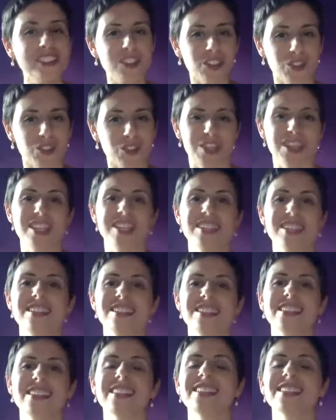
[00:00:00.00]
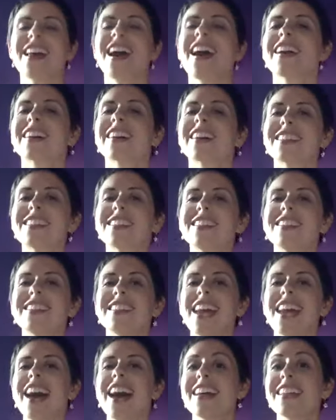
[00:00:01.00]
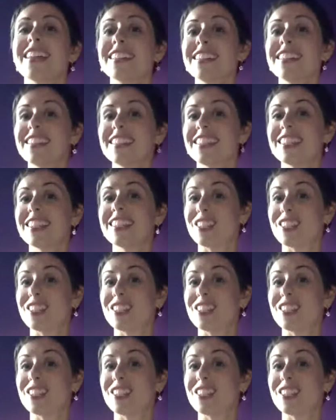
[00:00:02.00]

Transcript: three sextans,